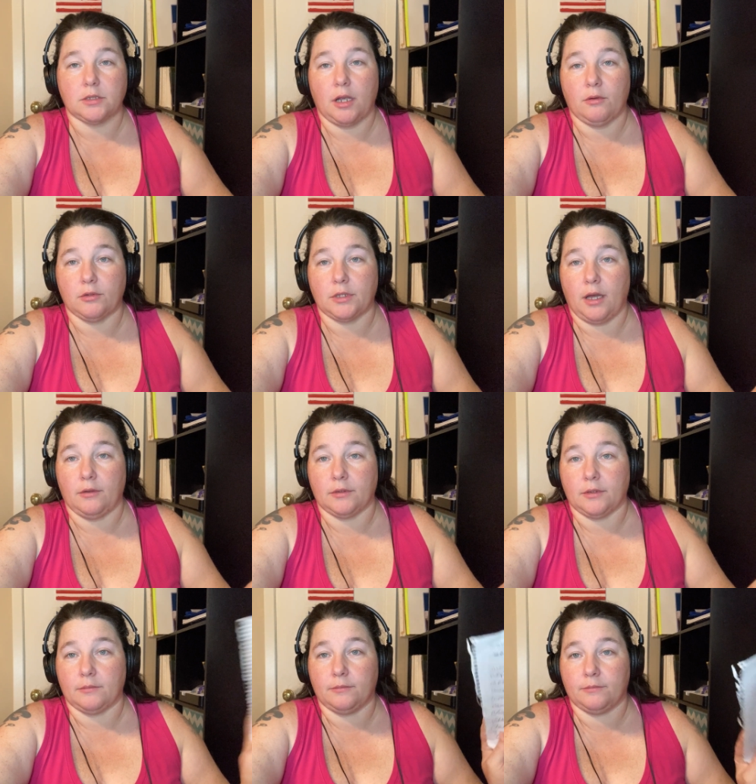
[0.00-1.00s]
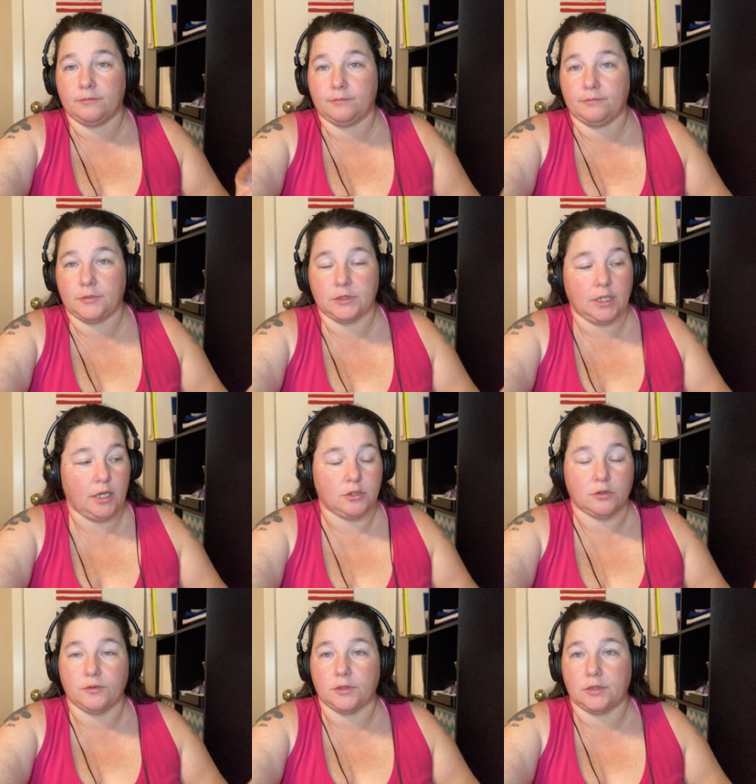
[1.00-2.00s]
I wrote down the
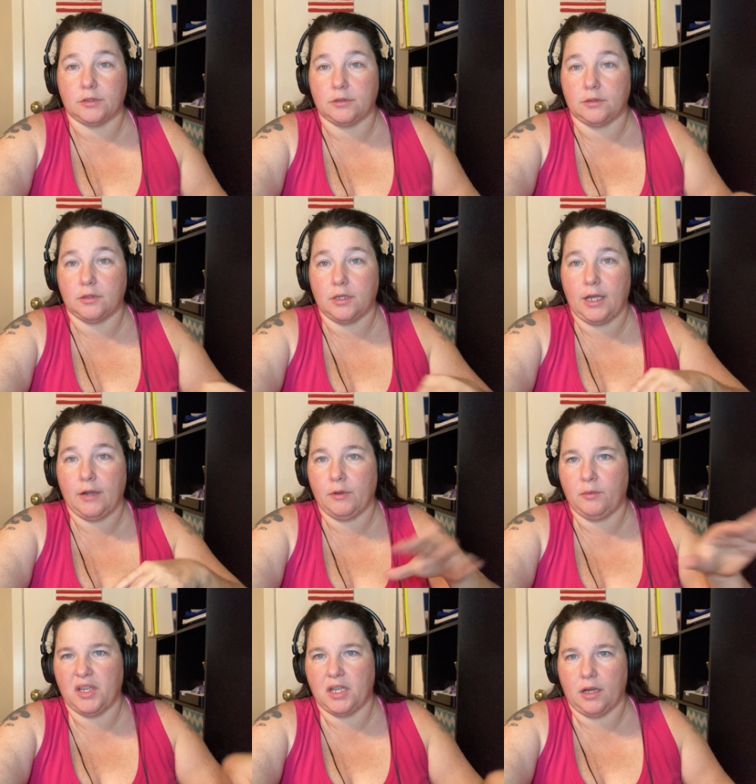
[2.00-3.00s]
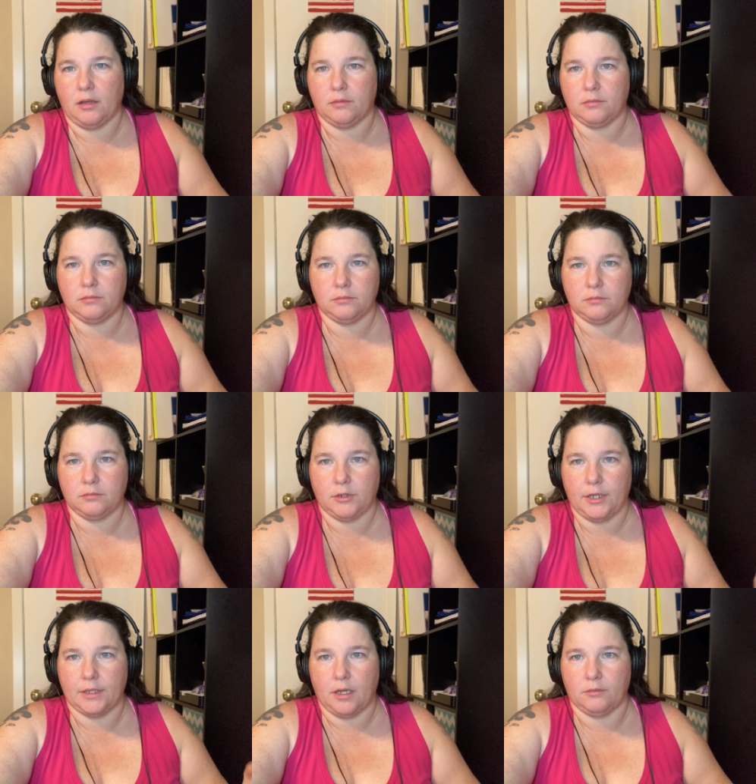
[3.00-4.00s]
schedule for every week. I
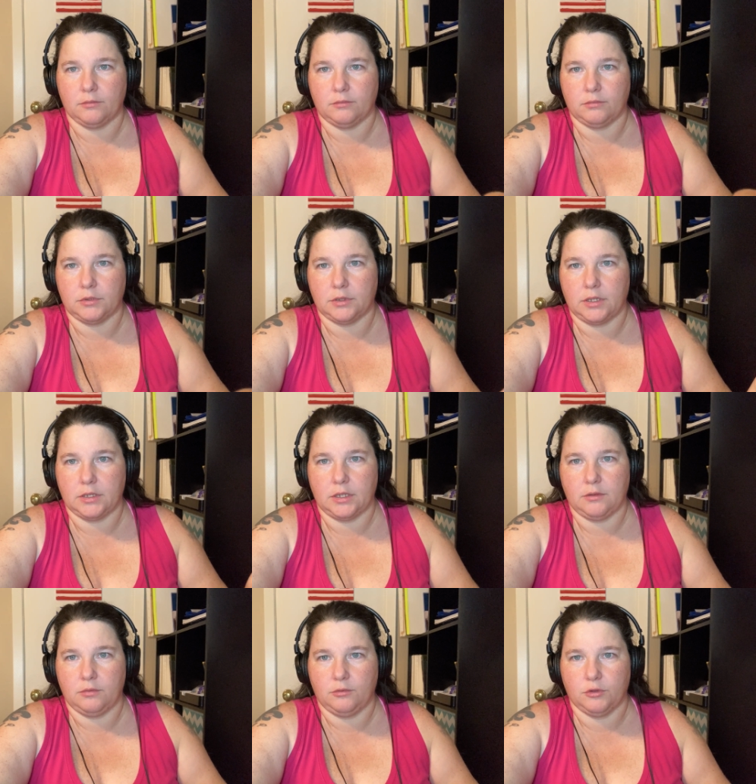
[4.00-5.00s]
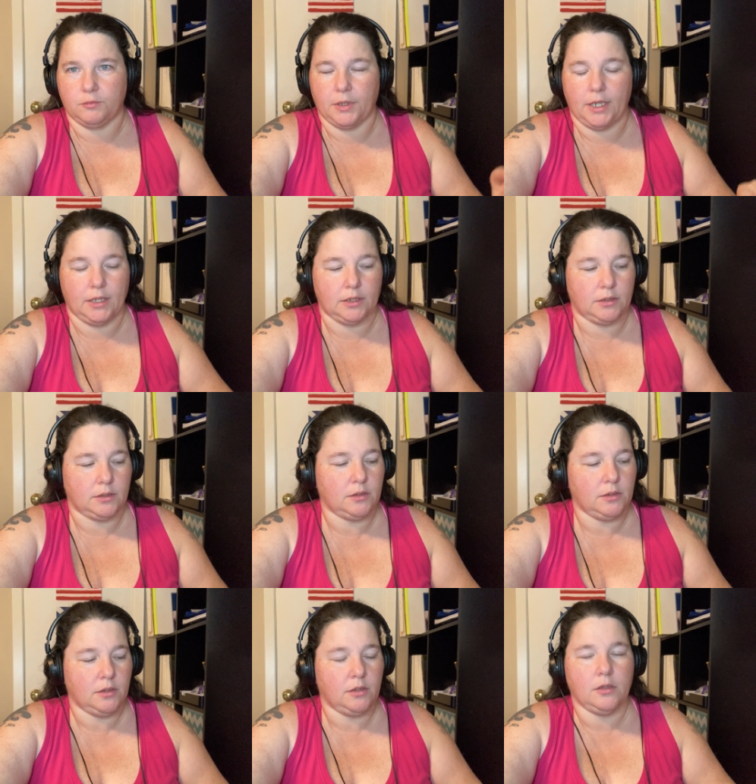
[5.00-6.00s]
write down who's playing and
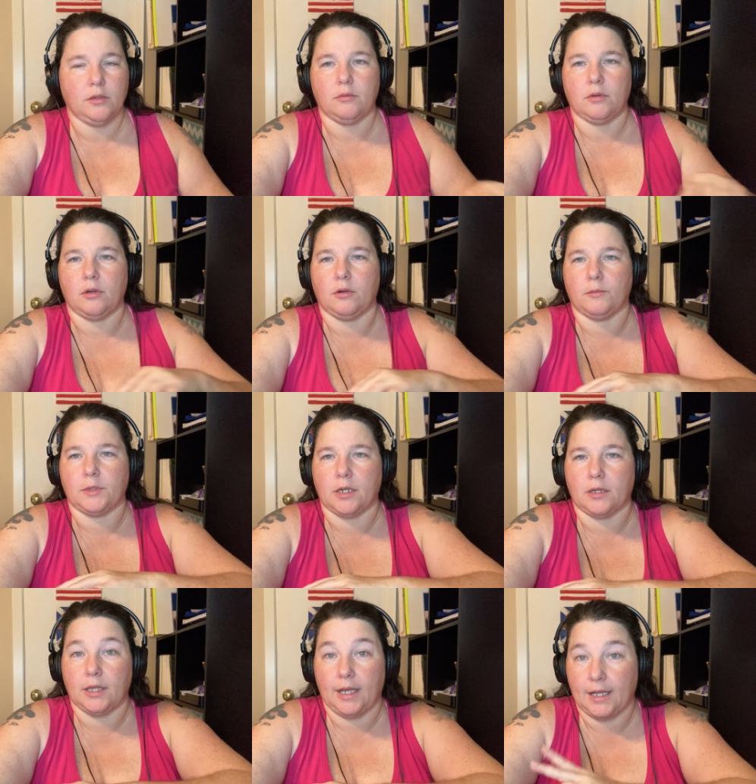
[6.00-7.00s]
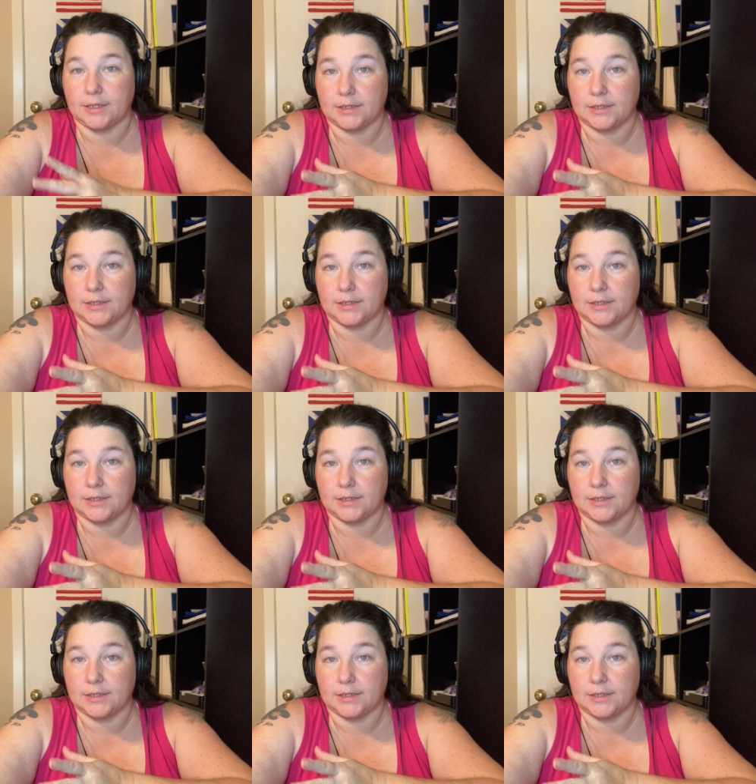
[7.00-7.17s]
we go from there. Like